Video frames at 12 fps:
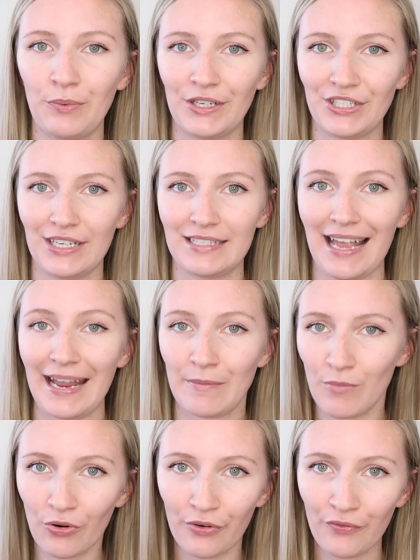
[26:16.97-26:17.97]
which is a
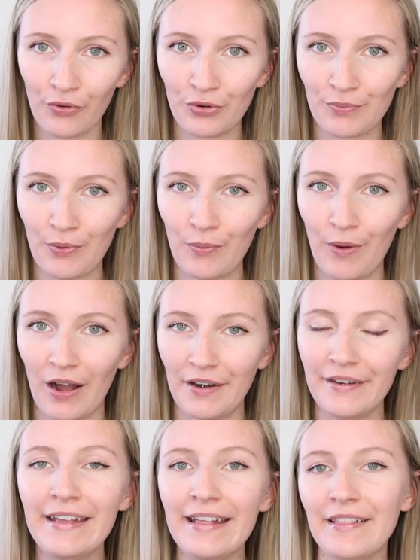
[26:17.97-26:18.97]
more affordable
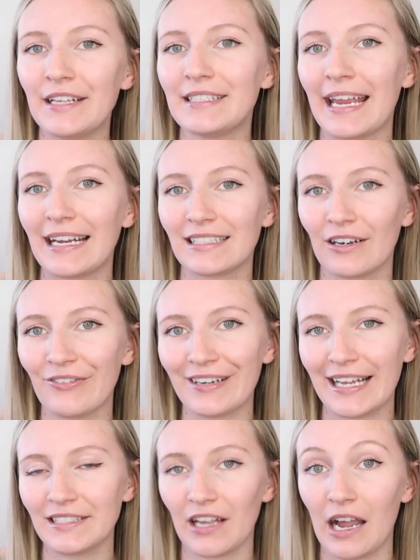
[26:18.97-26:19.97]
one that takes a
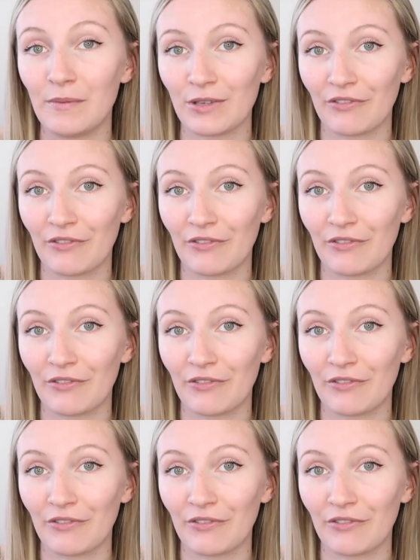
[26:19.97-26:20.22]
lot less time.